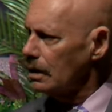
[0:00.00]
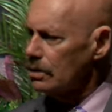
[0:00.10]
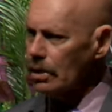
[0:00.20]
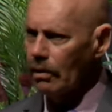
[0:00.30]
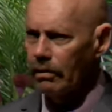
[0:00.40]

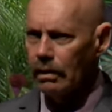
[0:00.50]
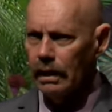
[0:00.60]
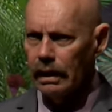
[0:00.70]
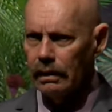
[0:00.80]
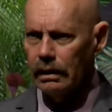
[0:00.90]
So,
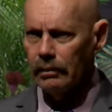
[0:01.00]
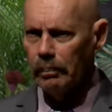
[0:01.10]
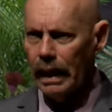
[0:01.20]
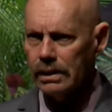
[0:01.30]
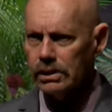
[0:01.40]
eh,
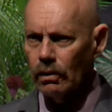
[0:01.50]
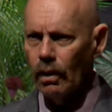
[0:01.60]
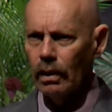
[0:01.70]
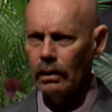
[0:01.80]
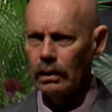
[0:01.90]
based
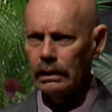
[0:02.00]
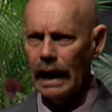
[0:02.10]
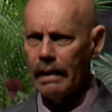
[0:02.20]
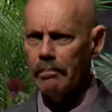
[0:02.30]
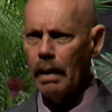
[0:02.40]
on
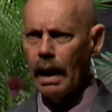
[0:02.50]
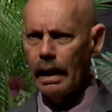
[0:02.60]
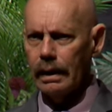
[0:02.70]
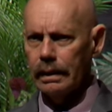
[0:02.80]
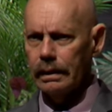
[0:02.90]
that
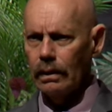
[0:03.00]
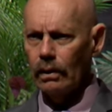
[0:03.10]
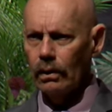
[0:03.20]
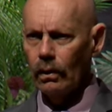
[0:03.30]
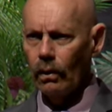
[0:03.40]
mind,
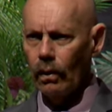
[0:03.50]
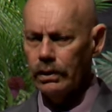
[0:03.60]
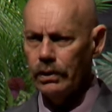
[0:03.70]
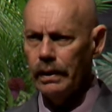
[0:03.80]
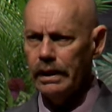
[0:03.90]
are
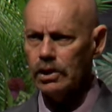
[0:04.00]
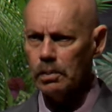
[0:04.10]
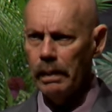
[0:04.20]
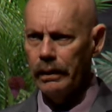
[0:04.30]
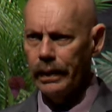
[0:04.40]
you in the
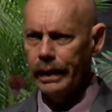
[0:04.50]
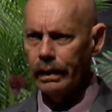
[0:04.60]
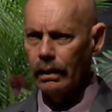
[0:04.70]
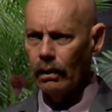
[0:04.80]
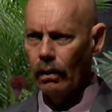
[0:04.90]
spirit
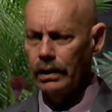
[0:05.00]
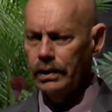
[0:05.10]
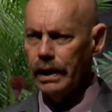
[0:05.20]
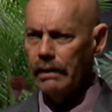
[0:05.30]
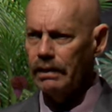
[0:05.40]
or are
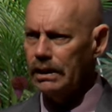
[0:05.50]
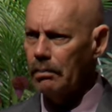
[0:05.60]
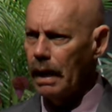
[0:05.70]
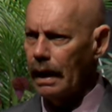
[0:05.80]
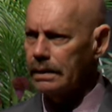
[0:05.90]
you giving your
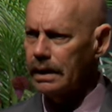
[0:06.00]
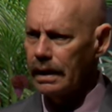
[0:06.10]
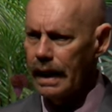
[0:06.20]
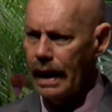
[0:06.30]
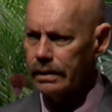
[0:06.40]
mind to
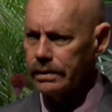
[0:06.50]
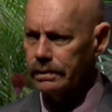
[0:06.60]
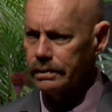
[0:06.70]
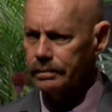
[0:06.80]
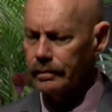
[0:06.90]
the
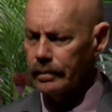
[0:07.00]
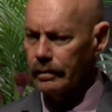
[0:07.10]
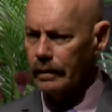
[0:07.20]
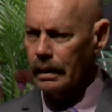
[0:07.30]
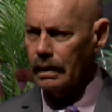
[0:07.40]
natural?
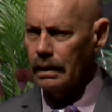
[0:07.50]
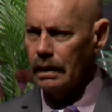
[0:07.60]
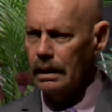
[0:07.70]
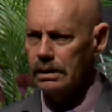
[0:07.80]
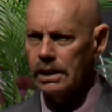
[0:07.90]

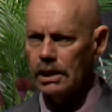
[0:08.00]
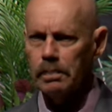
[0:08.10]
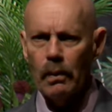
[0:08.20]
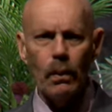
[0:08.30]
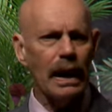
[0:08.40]
He says,
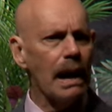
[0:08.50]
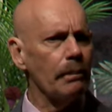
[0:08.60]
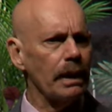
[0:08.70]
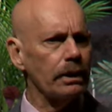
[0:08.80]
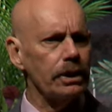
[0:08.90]
But what I'm
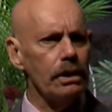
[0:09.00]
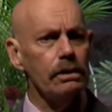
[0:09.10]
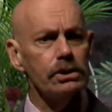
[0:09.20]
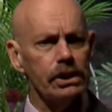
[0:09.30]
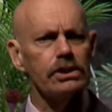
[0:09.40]
going to
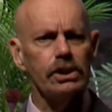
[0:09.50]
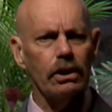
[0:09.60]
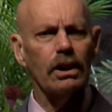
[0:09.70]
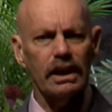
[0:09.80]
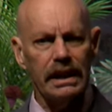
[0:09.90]
do, since you're
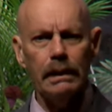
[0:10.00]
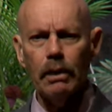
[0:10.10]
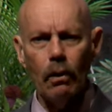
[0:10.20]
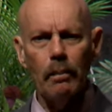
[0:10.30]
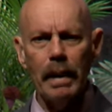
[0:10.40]
going to keep
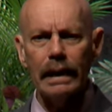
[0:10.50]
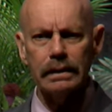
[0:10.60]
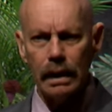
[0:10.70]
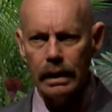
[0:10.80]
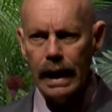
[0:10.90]
going back
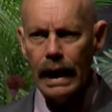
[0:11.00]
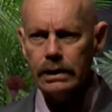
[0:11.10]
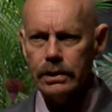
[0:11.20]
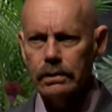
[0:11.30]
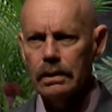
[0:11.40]
to the
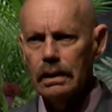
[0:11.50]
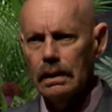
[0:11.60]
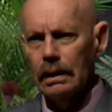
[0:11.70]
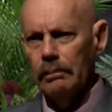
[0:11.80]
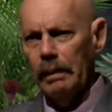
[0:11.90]
natural,
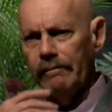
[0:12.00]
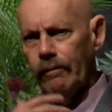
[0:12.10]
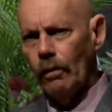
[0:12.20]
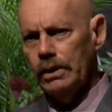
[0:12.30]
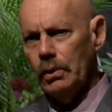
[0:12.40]

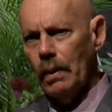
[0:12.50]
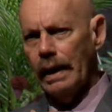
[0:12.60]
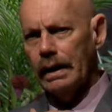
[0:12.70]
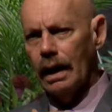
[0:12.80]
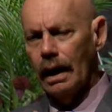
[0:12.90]
before you
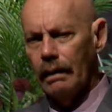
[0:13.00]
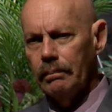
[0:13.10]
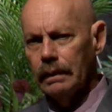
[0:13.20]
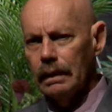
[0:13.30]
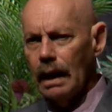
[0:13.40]
wake
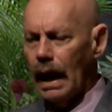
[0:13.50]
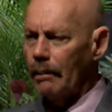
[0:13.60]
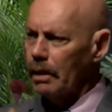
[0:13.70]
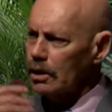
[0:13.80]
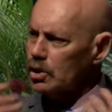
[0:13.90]
up,
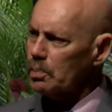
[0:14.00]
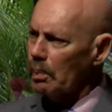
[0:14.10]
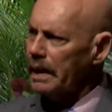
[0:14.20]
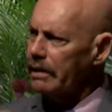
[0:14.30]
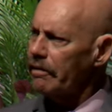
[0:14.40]
I'm going to
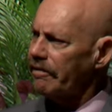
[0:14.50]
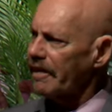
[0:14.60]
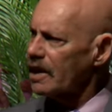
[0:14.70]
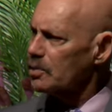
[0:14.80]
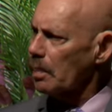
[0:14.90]
sprinkle
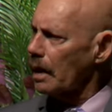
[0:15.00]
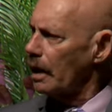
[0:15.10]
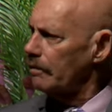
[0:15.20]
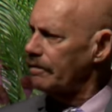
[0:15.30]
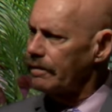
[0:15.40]
fresh
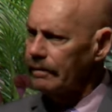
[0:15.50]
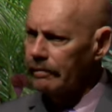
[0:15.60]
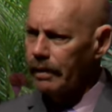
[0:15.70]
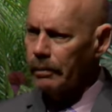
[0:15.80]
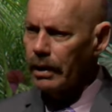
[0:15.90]
blood
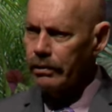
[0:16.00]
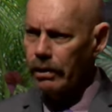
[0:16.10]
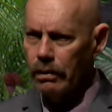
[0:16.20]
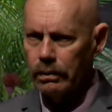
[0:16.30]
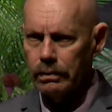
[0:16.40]
from the
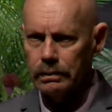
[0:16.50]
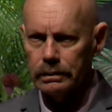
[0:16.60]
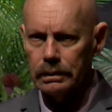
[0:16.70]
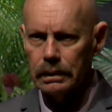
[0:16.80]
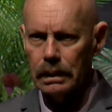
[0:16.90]
throne
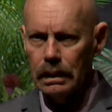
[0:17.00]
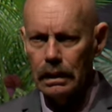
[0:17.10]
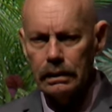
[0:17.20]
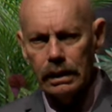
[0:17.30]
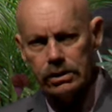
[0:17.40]

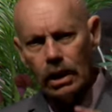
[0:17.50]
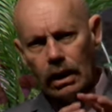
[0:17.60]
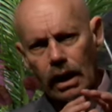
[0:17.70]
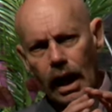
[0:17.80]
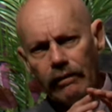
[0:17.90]
that's going
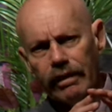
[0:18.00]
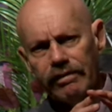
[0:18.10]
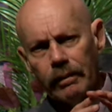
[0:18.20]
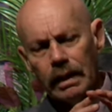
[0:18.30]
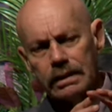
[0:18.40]
to cover
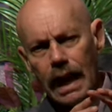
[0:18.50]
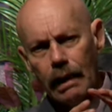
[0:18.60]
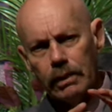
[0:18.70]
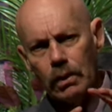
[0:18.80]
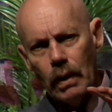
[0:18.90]
from the
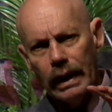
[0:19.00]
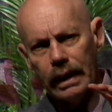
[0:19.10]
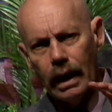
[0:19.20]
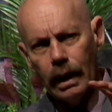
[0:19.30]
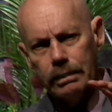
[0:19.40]
time you
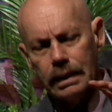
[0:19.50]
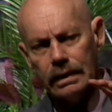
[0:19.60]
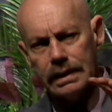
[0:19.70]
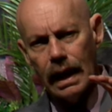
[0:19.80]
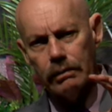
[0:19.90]
wake up to
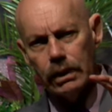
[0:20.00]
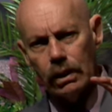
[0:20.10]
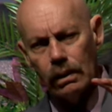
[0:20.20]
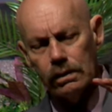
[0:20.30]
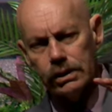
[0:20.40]
the time you
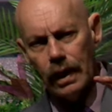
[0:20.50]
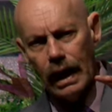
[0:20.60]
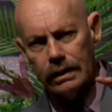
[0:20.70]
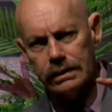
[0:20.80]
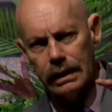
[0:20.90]
close your
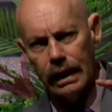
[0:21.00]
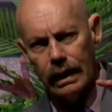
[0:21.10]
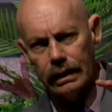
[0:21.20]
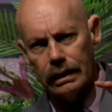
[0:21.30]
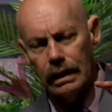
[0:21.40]
eyes
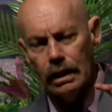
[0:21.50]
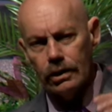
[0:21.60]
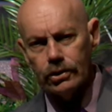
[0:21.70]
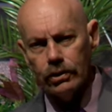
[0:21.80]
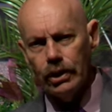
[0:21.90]
today.
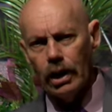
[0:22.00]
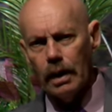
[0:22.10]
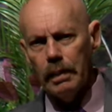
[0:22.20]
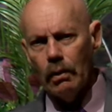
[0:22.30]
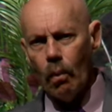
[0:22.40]
So you're going
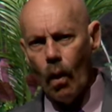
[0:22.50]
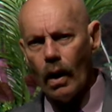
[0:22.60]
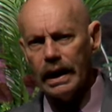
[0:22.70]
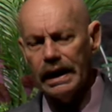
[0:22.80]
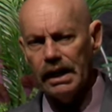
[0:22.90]
to be
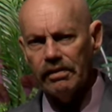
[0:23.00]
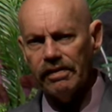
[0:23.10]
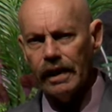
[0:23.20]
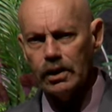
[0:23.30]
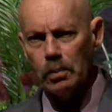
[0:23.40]
walking in
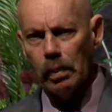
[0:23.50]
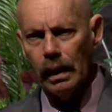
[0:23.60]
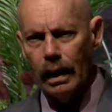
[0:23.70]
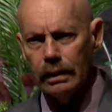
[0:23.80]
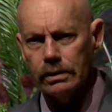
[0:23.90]
fresh
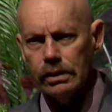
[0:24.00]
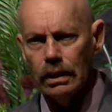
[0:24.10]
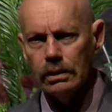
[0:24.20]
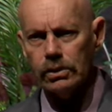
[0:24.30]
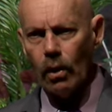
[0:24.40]
blood,
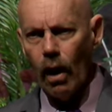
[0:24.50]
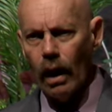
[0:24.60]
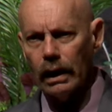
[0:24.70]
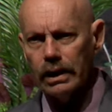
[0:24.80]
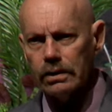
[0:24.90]
so
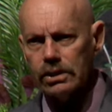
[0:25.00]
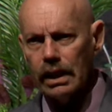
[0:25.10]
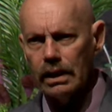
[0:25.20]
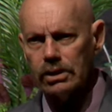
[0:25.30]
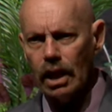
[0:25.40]
all your
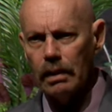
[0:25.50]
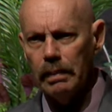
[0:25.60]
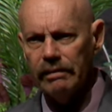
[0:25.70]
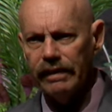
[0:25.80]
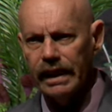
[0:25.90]
sin is going to
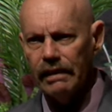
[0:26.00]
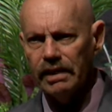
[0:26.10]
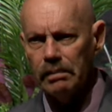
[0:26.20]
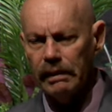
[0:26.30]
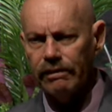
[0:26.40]
be
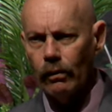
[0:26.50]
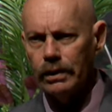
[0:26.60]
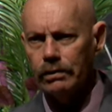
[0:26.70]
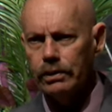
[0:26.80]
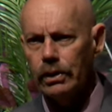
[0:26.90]
forgiven before
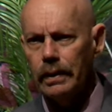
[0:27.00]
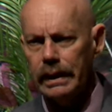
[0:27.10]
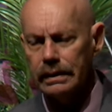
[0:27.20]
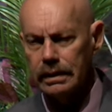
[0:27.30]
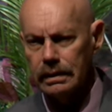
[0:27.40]
you do
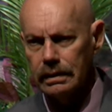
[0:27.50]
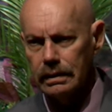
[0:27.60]
it.